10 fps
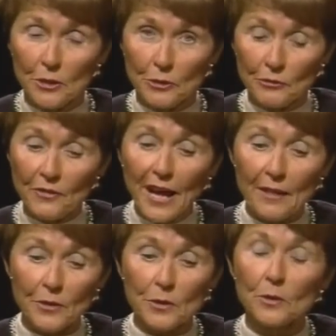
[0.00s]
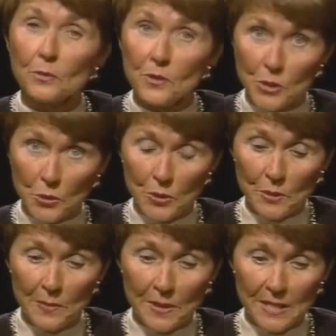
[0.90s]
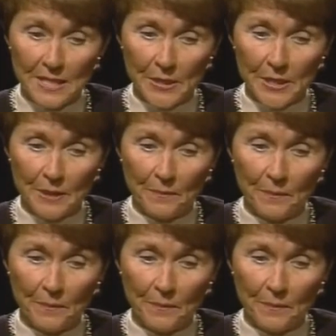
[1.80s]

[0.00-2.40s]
Her father was career military.